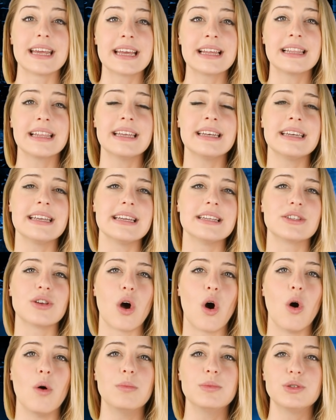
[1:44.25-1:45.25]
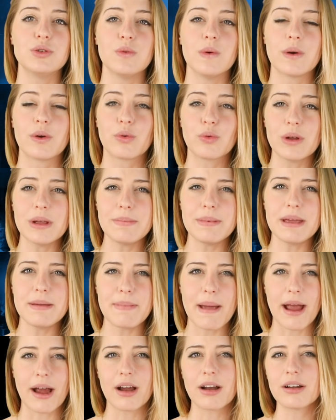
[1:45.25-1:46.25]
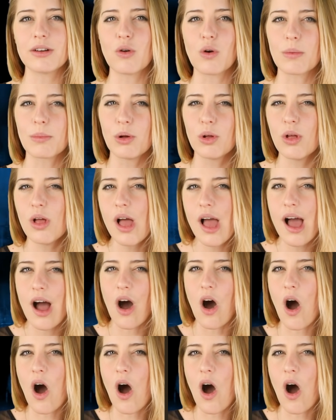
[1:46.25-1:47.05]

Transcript: England is home to a creepy paranormal